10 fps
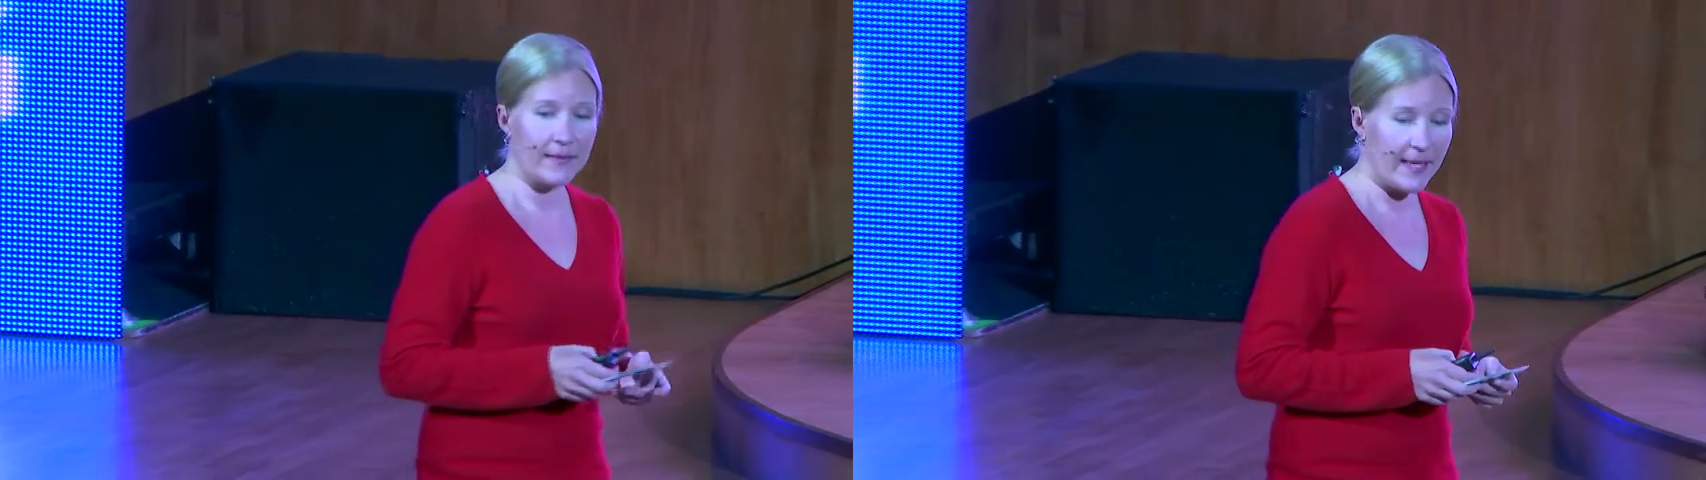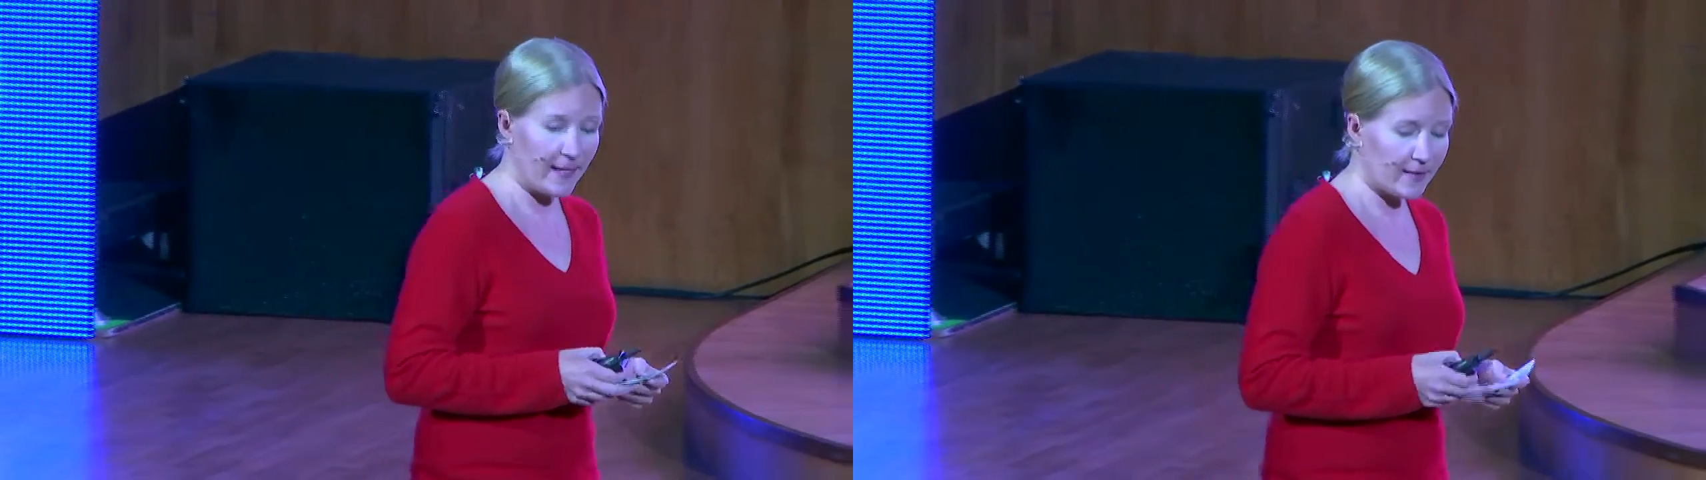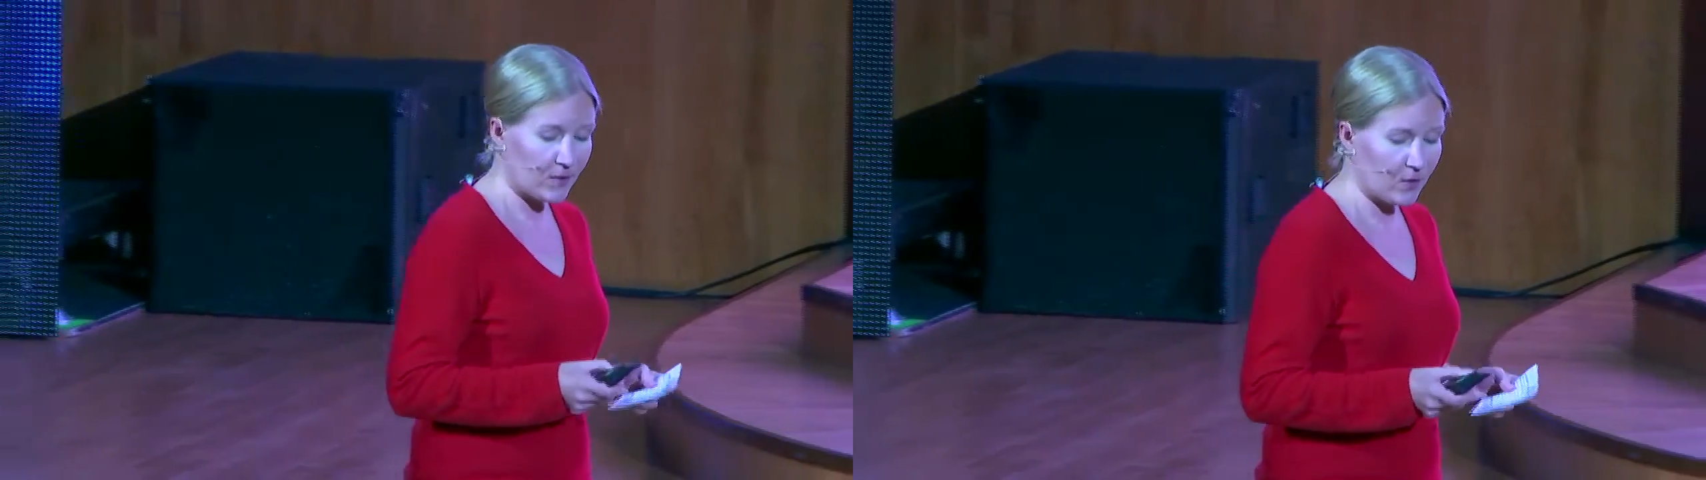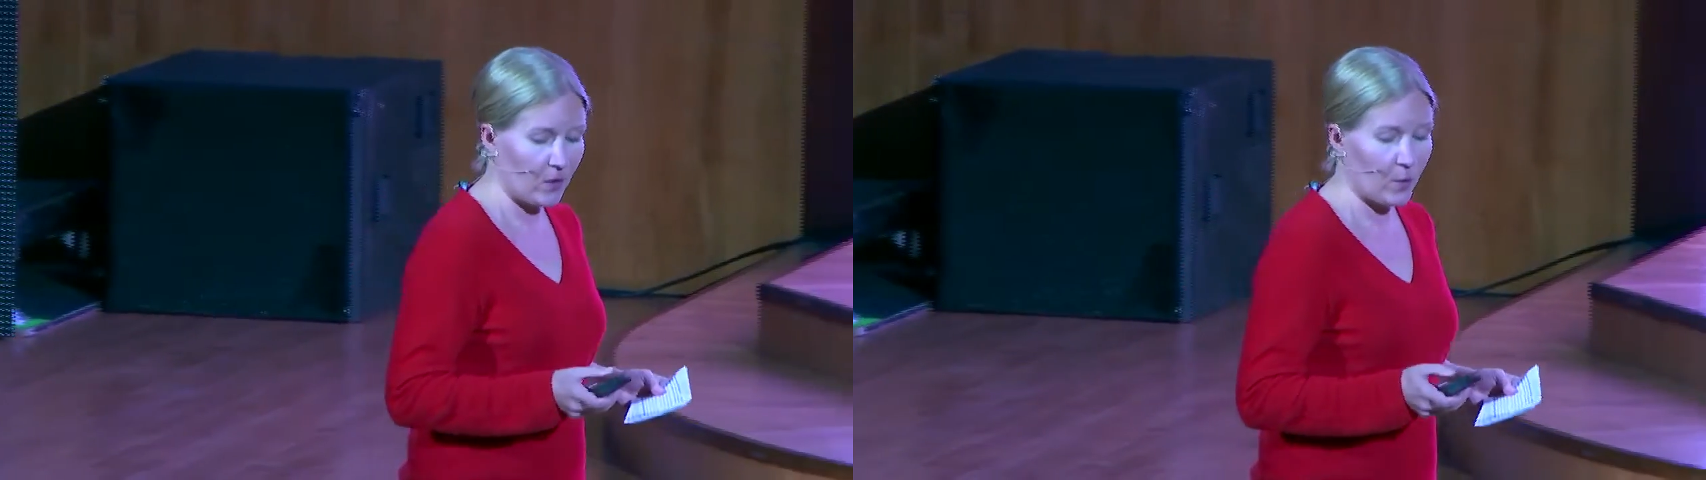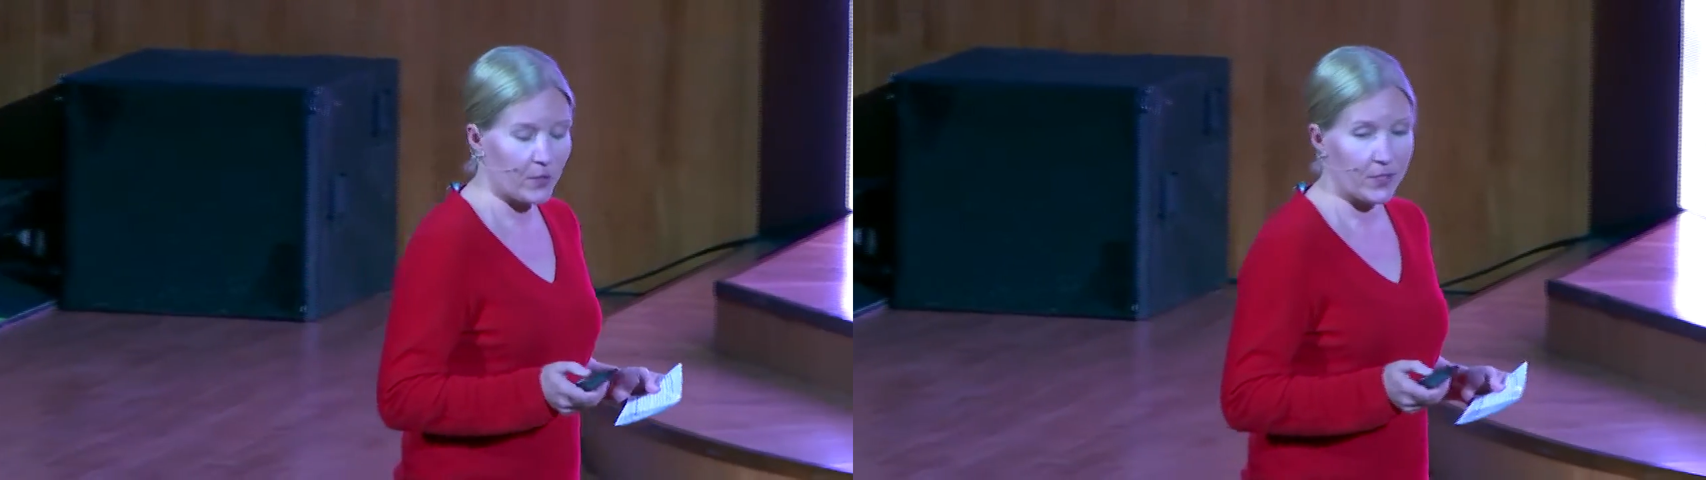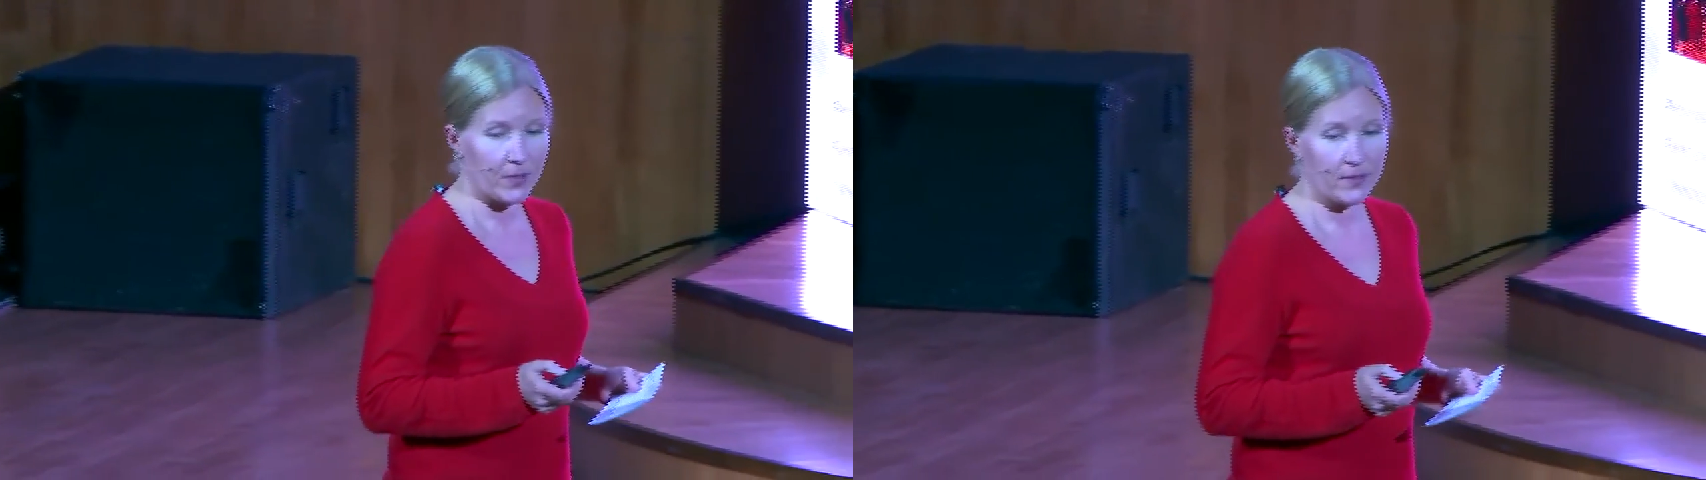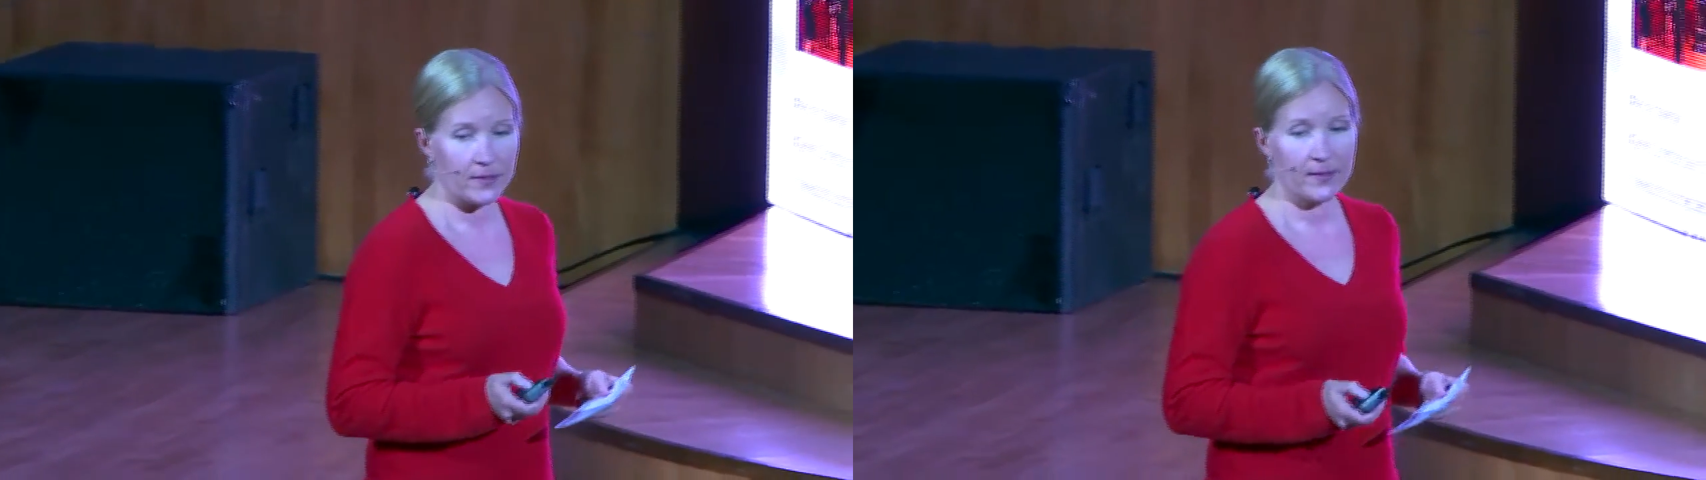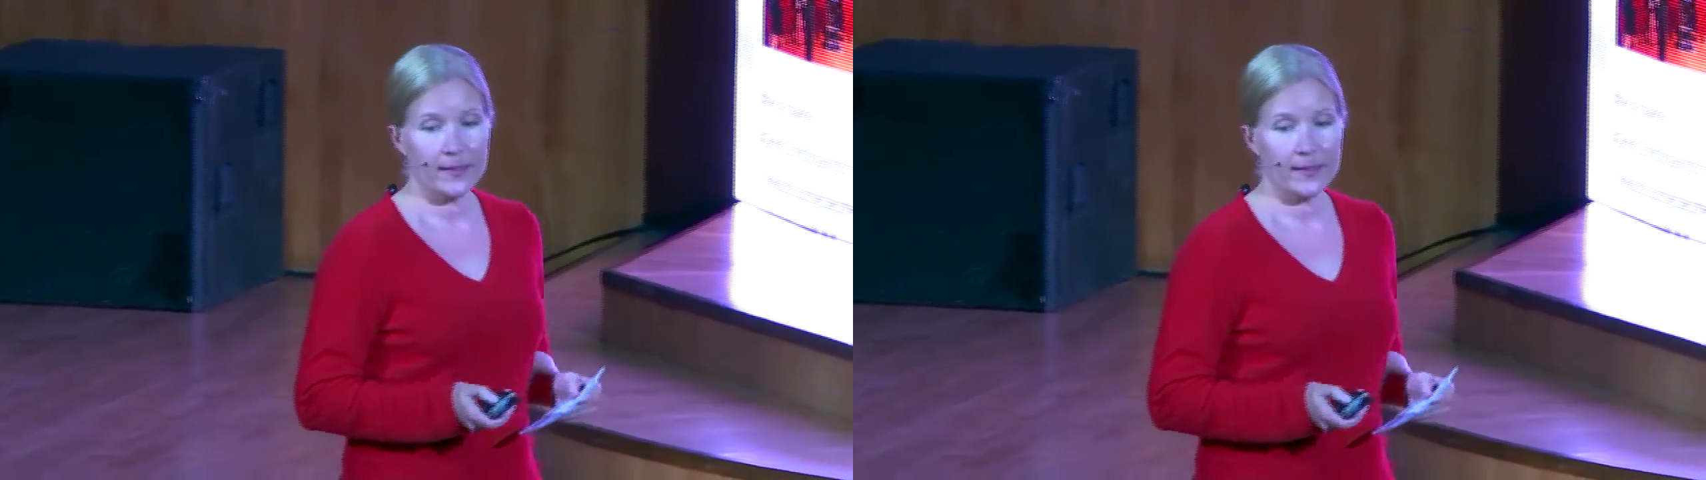these solutions